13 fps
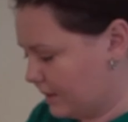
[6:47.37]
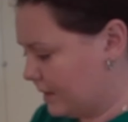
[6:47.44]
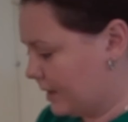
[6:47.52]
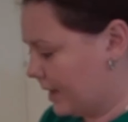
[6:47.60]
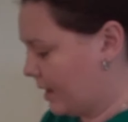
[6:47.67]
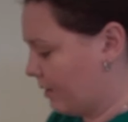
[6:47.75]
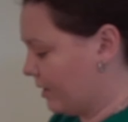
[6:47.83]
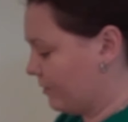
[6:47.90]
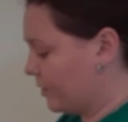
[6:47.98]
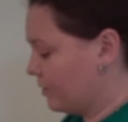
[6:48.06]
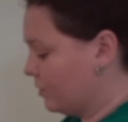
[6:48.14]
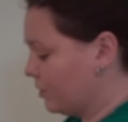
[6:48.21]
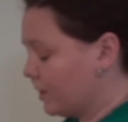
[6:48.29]
Now, if
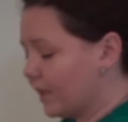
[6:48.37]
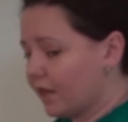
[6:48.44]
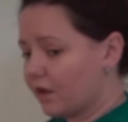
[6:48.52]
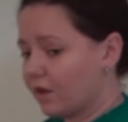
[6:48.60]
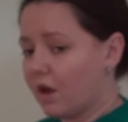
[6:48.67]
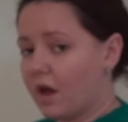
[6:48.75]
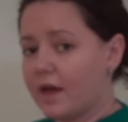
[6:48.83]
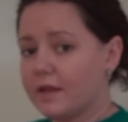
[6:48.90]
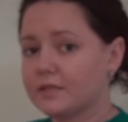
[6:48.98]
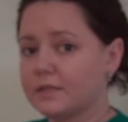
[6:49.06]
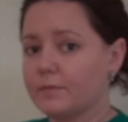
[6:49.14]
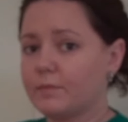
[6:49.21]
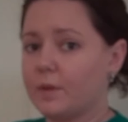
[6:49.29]
you do get it caught,
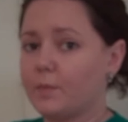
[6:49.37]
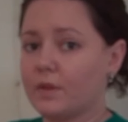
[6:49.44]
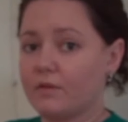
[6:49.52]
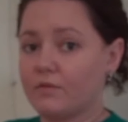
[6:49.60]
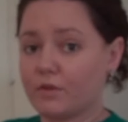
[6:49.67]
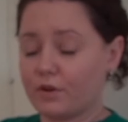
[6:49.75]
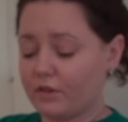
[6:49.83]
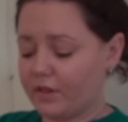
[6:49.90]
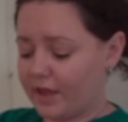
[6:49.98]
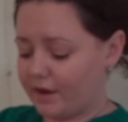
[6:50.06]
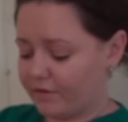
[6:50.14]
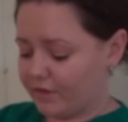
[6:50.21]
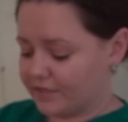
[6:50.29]
some people have curly
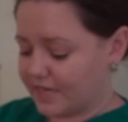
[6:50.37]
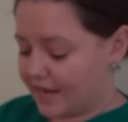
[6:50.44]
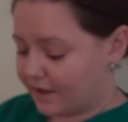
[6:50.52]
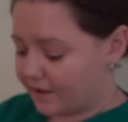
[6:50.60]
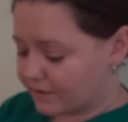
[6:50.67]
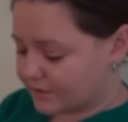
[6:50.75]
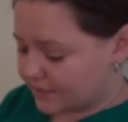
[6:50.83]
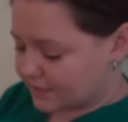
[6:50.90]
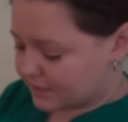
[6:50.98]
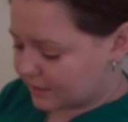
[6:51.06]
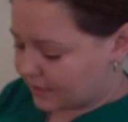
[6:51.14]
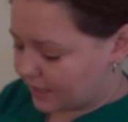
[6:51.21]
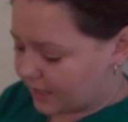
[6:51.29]
hair that tangles
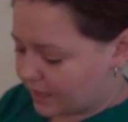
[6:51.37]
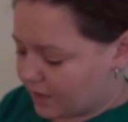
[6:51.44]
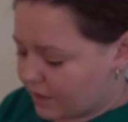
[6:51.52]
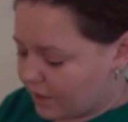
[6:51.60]
easily.